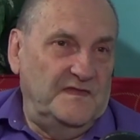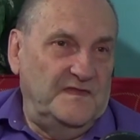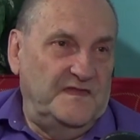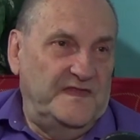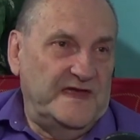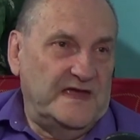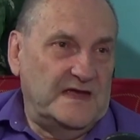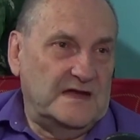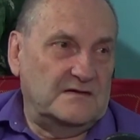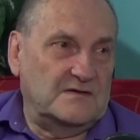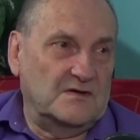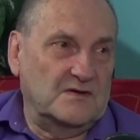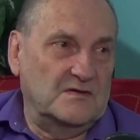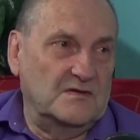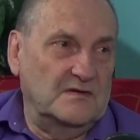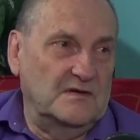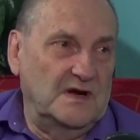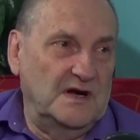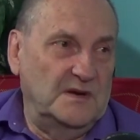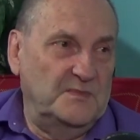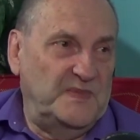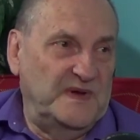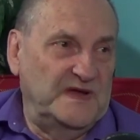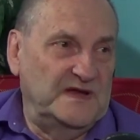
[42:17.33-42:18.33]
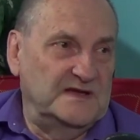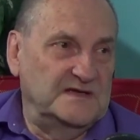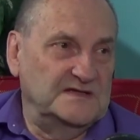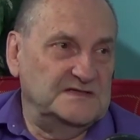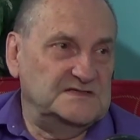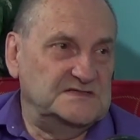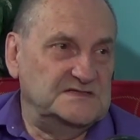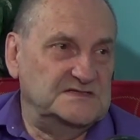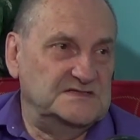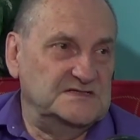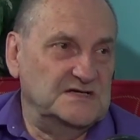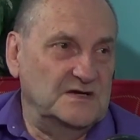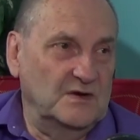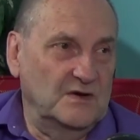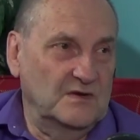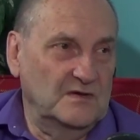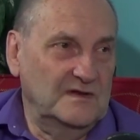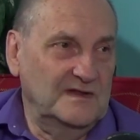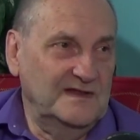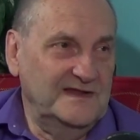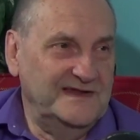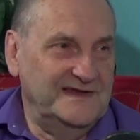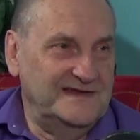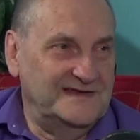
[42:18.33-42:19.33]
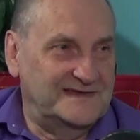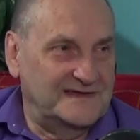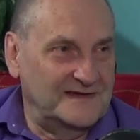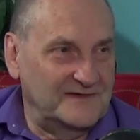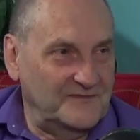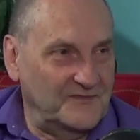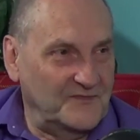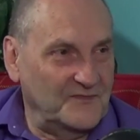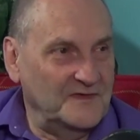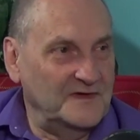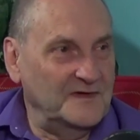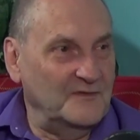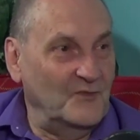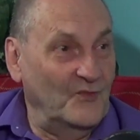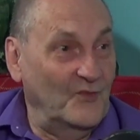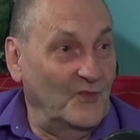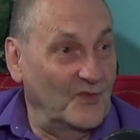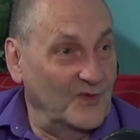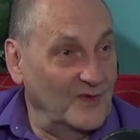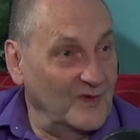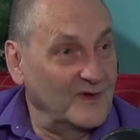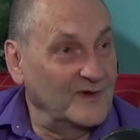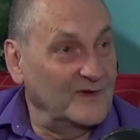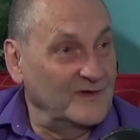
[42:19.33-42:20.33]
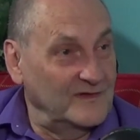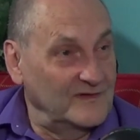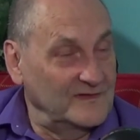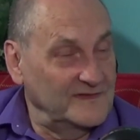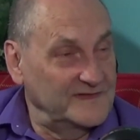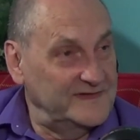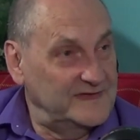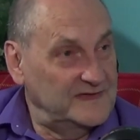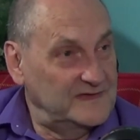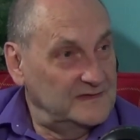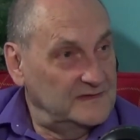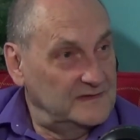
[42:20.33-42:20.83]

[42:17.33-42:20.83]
they grew up in a totally different world.